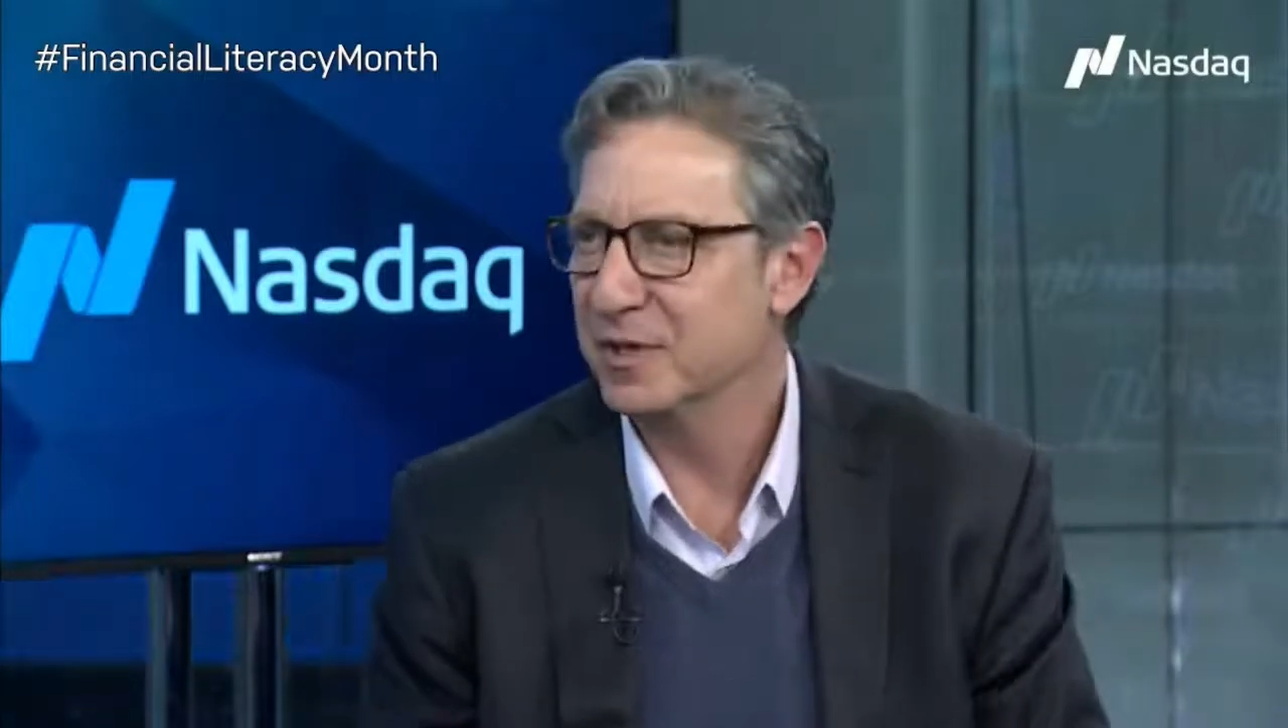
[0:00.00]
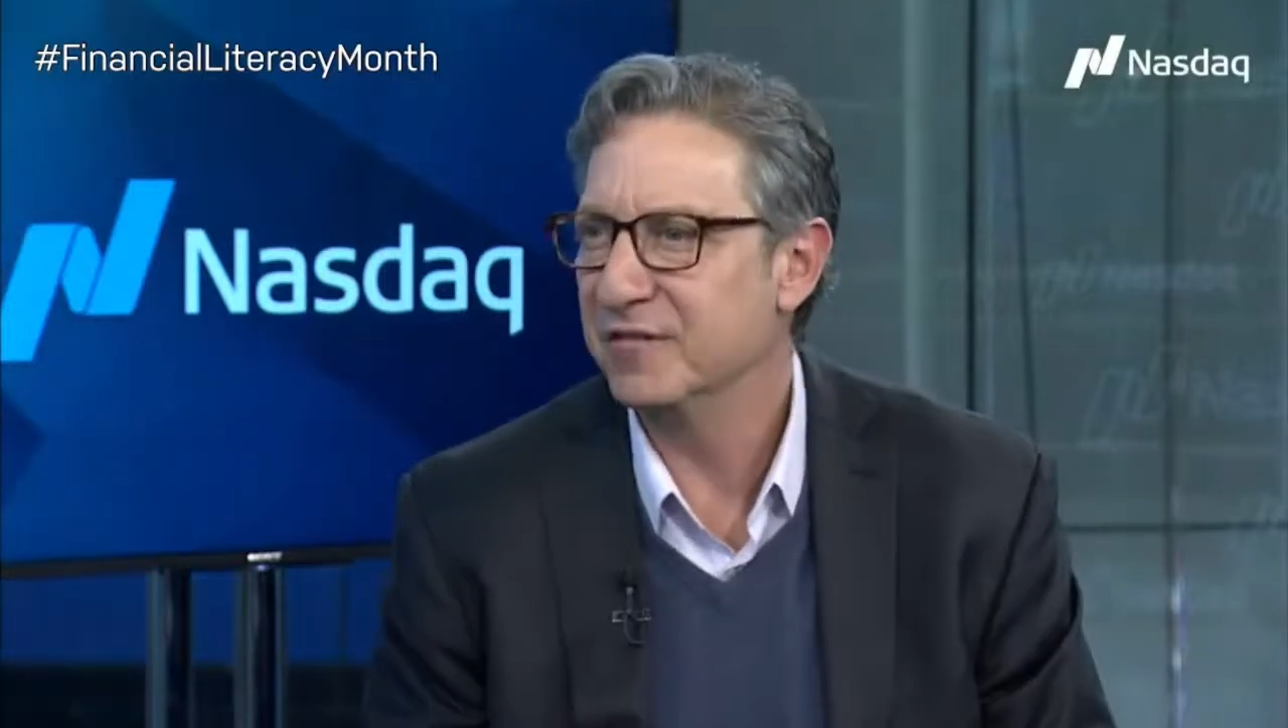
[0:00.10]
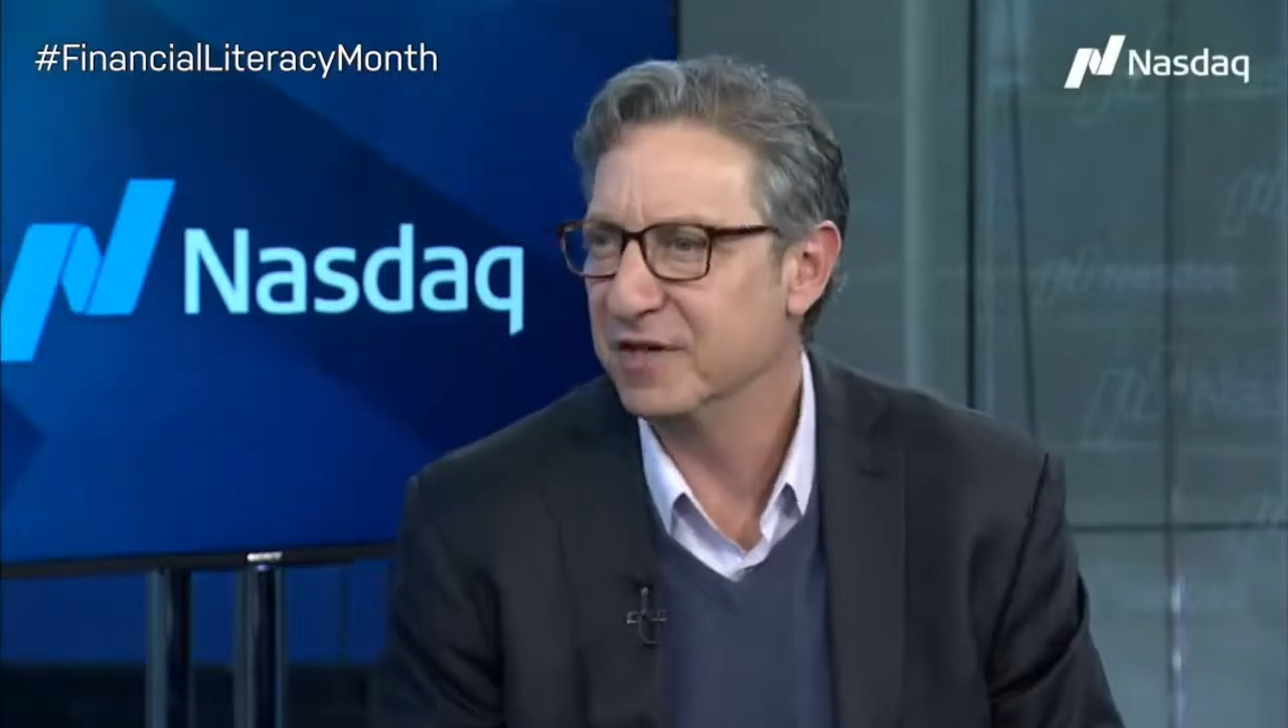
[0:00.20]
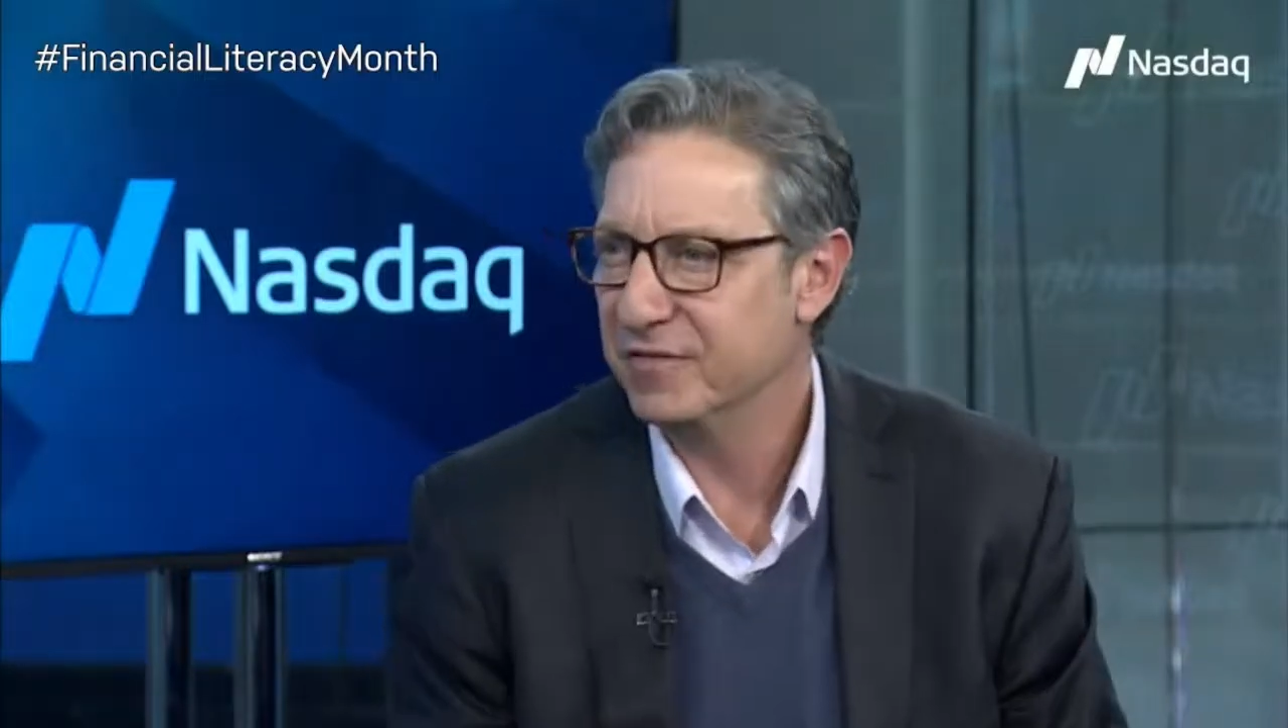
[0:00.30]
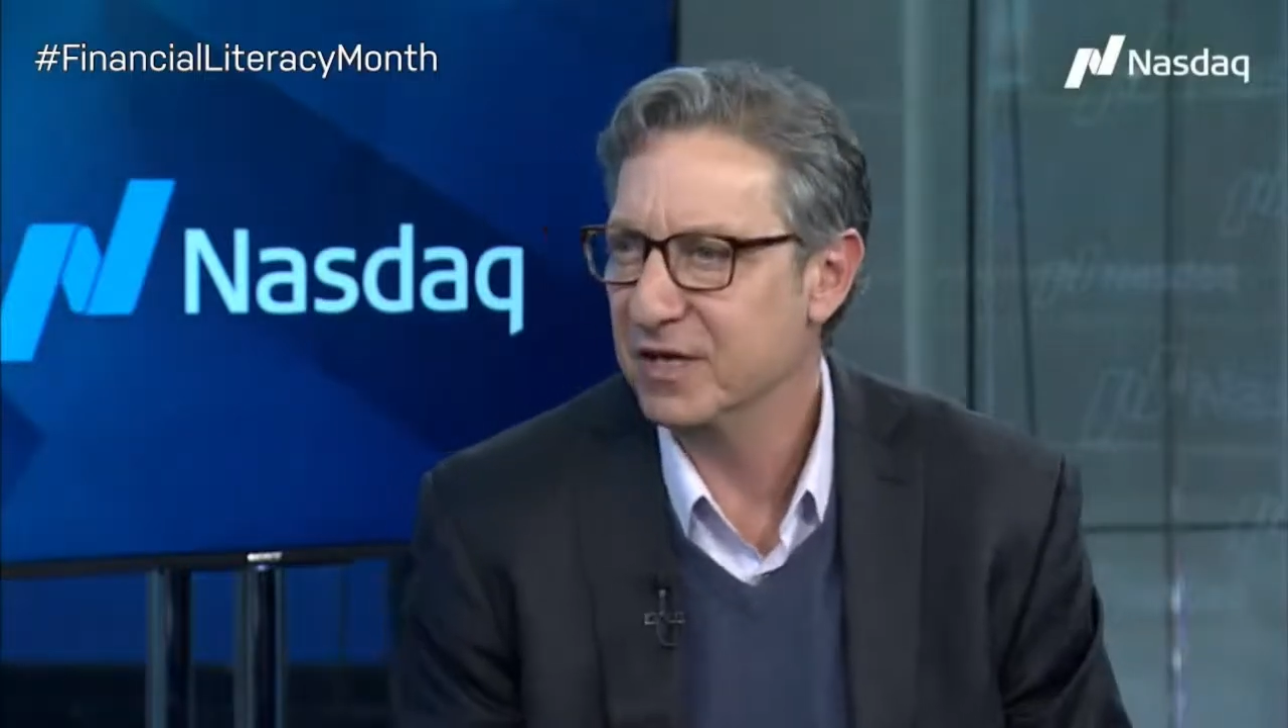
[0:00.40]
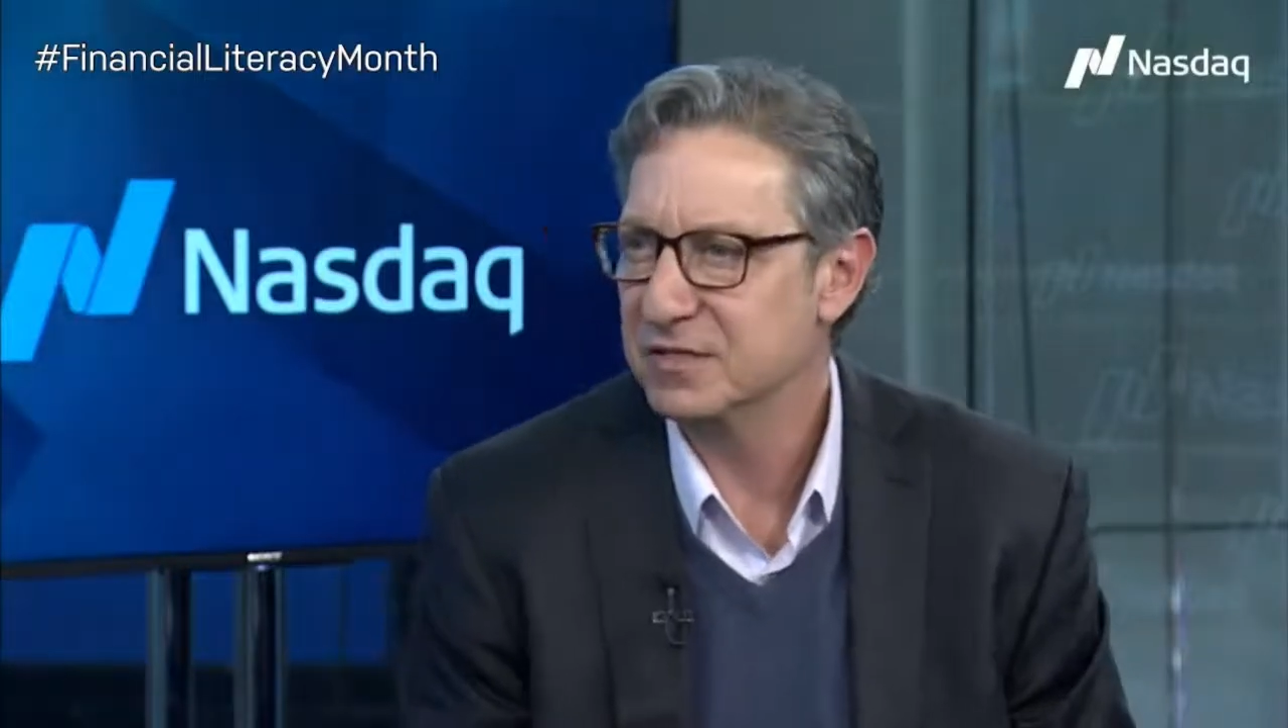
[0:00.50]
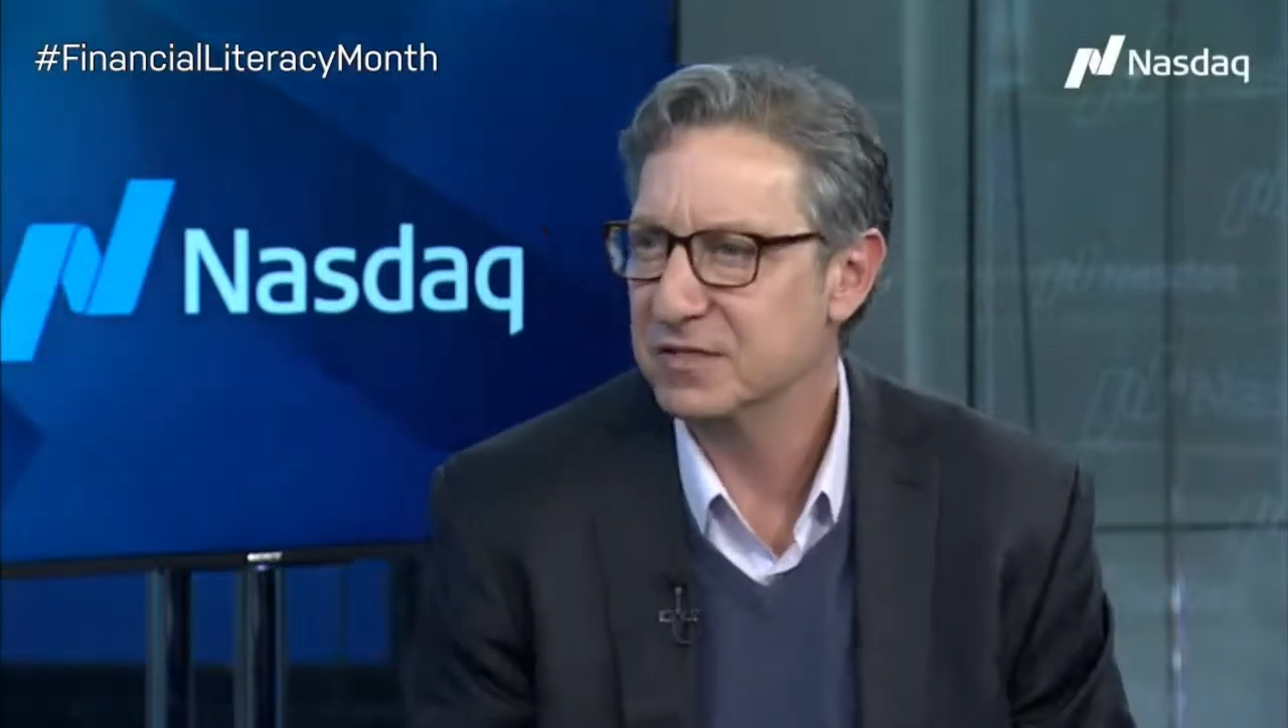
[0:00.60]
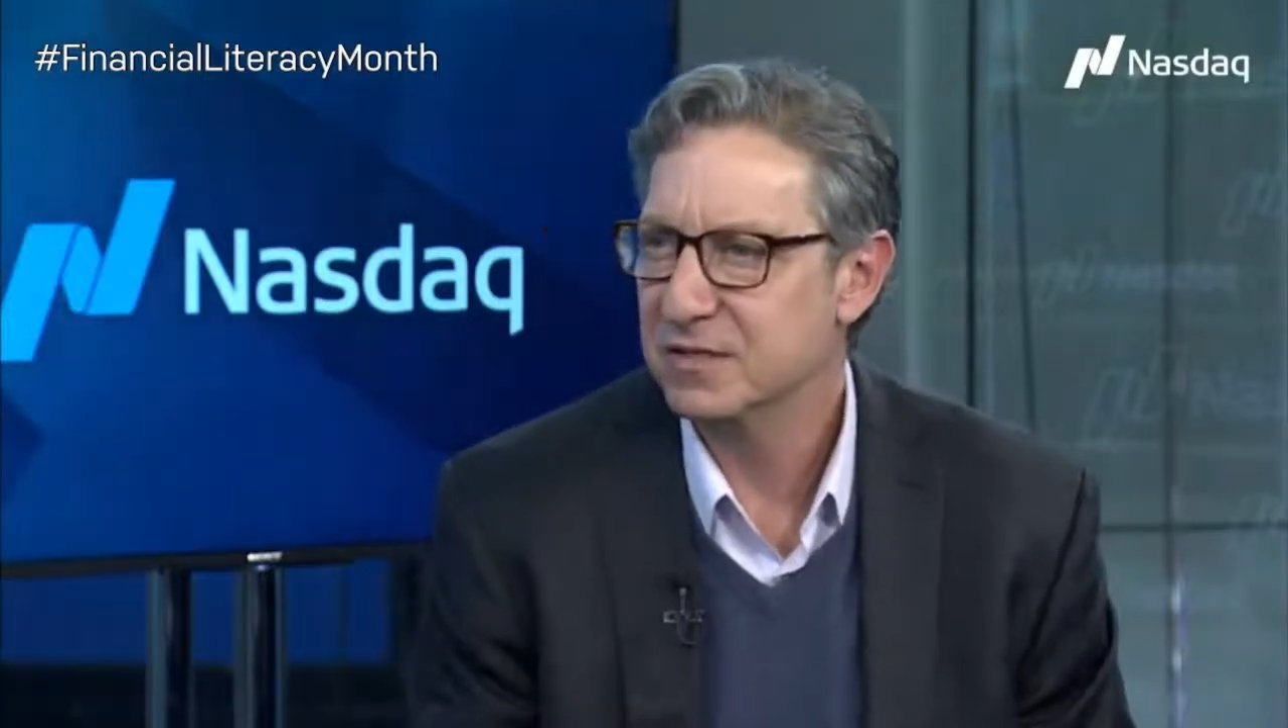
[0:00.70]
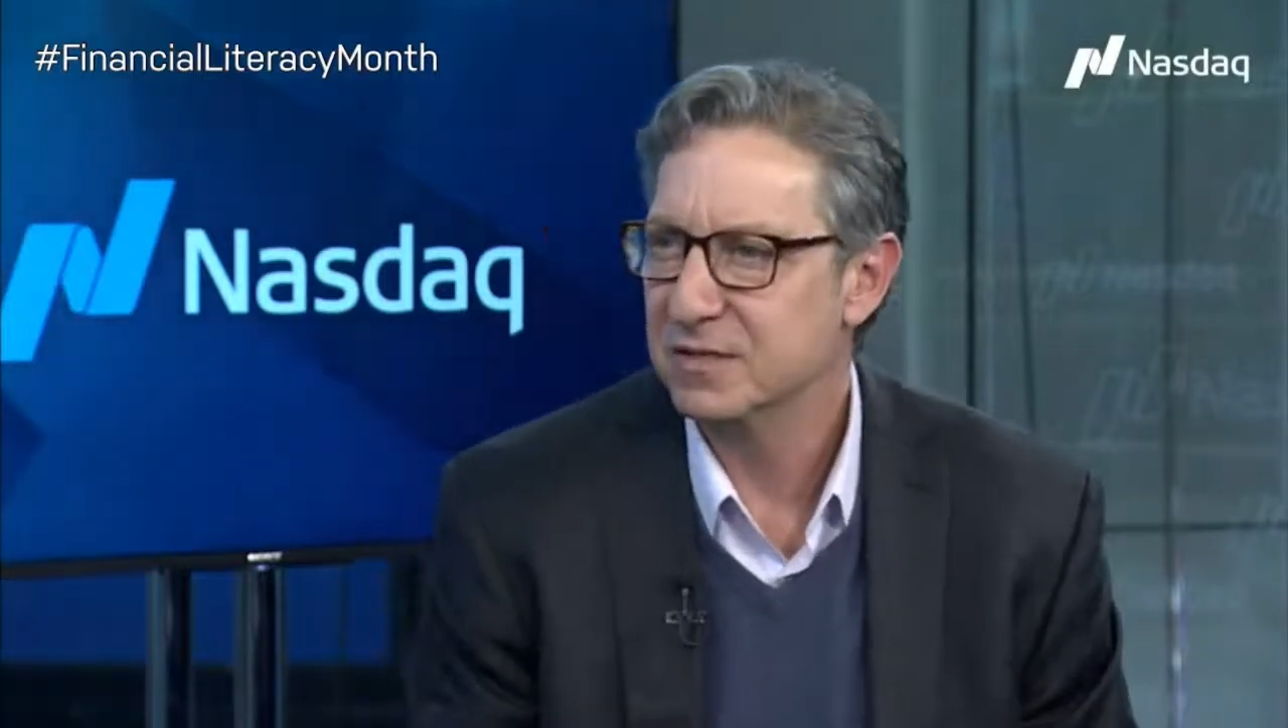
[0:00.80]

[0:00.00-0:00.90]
bit of defense.